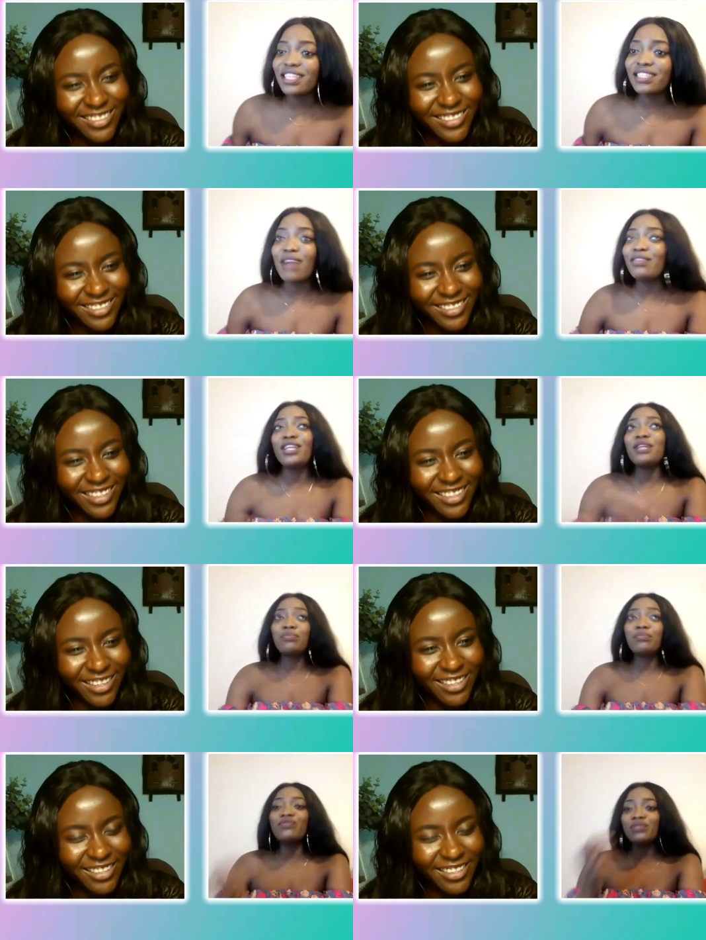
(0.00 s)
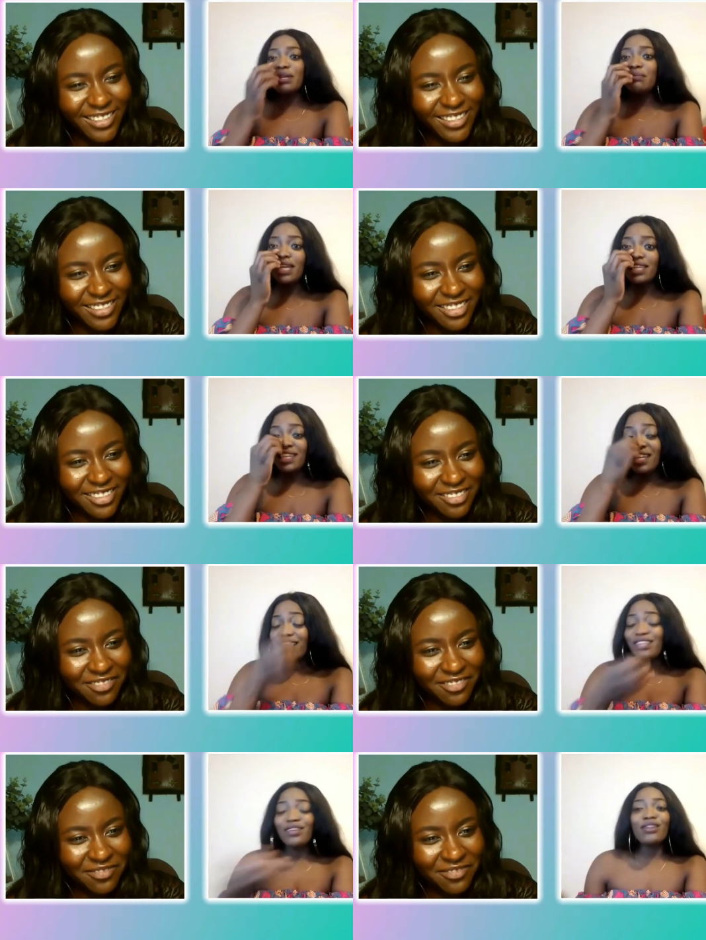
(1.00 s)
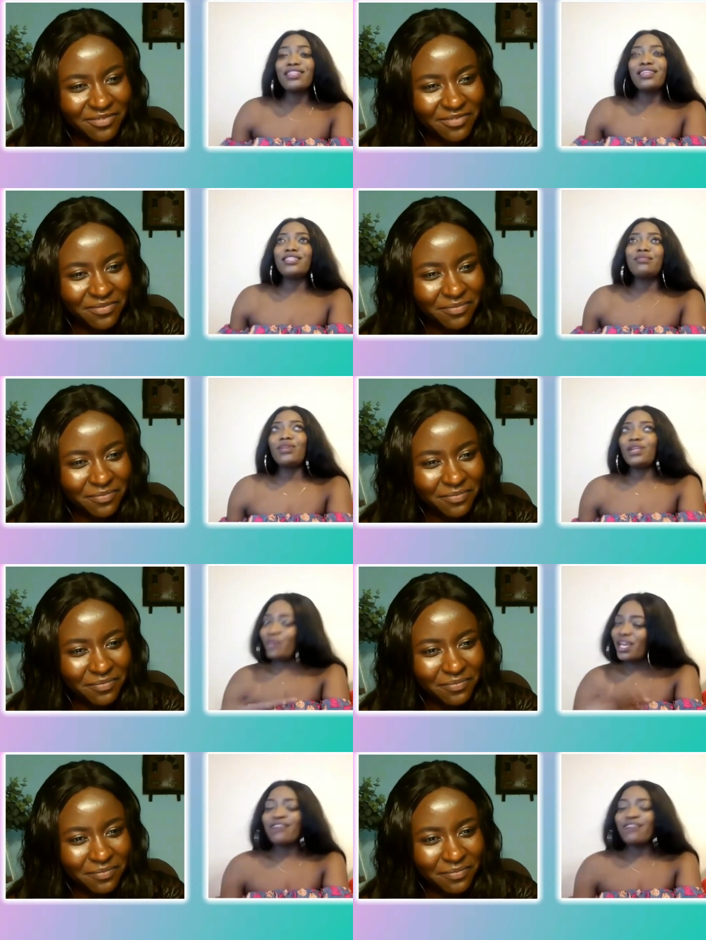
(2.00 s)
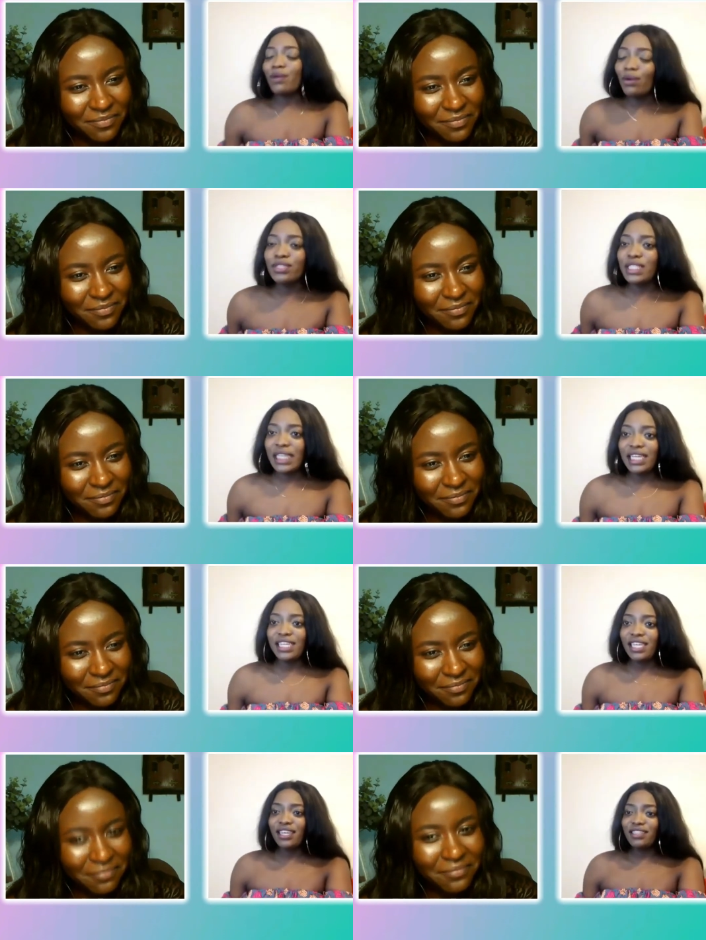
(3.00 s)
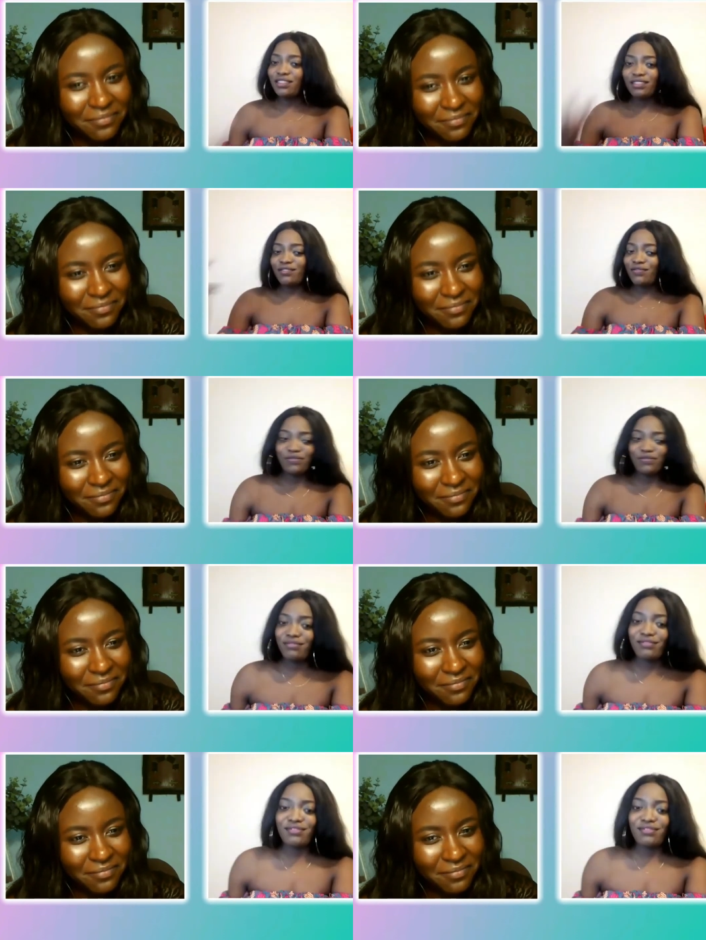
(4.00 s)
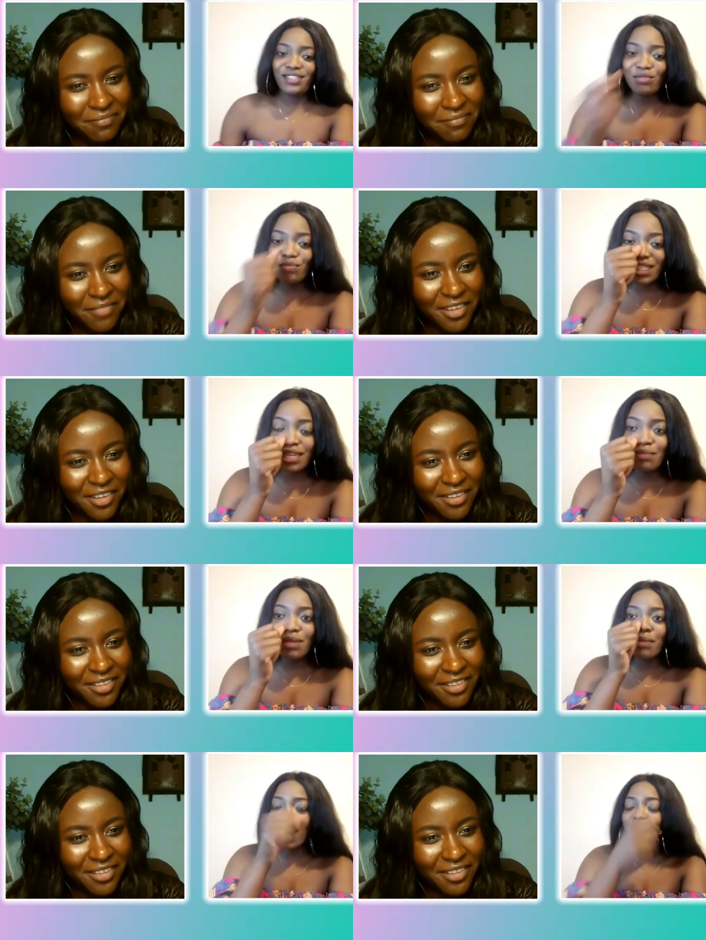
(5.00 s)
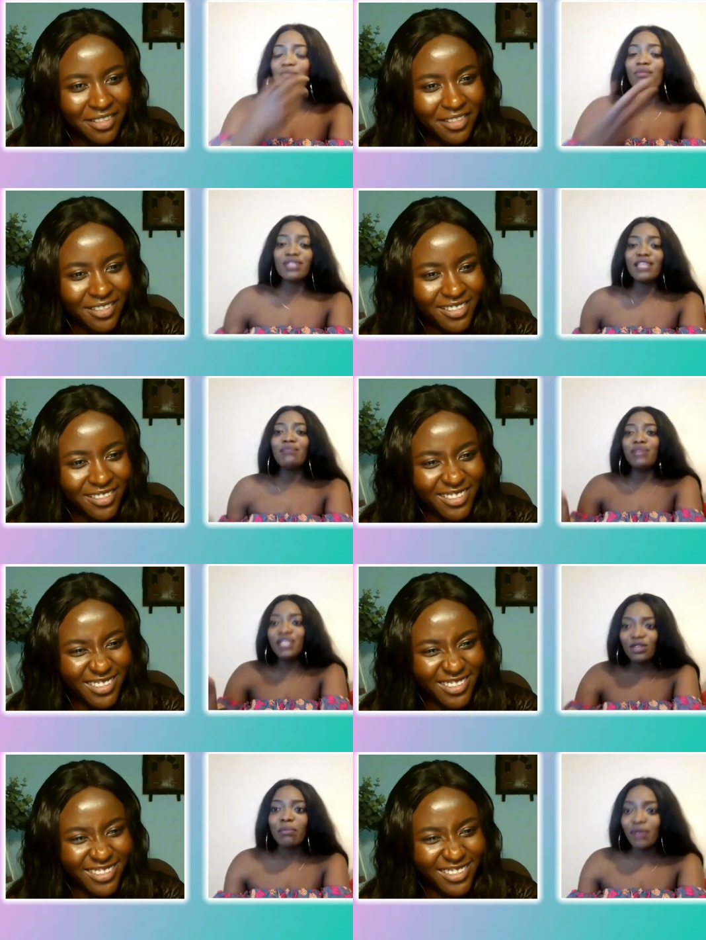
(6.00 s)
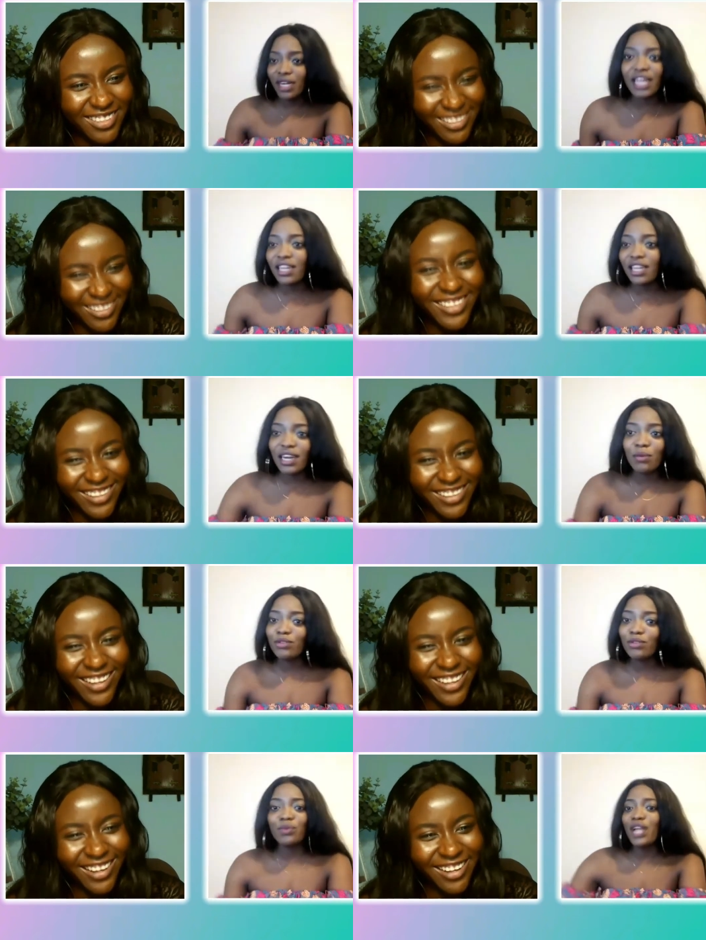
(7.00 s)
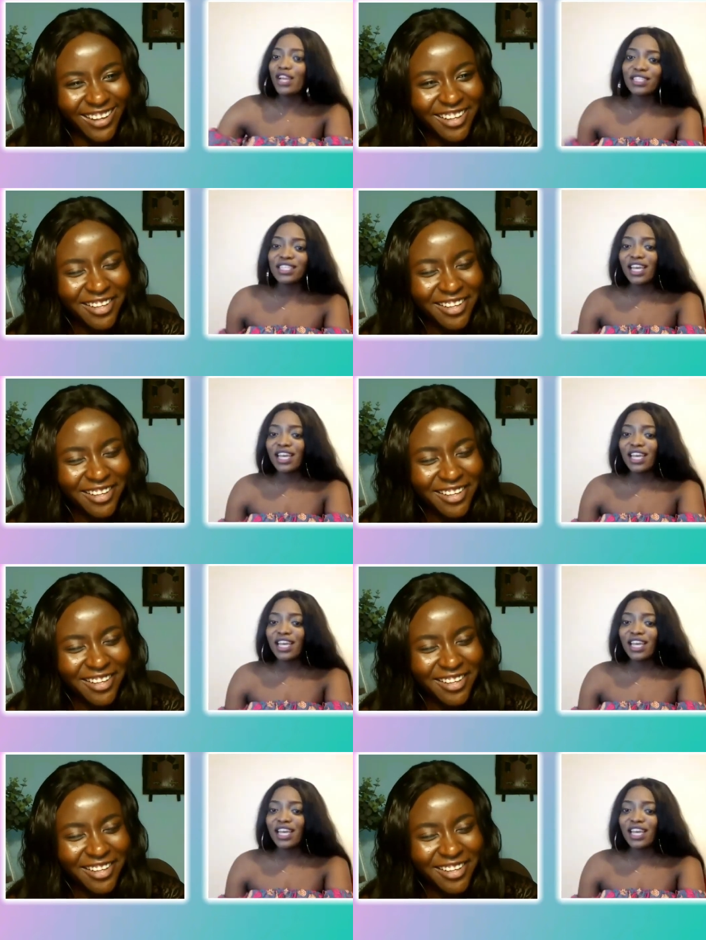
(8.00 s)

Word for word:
Speaker 1: yeah. trying to prove to them that you all think he's gonna. We have our own Stanley here. Mm don't be telling me about hours. He beat your boy in an Yeah. What are you saying?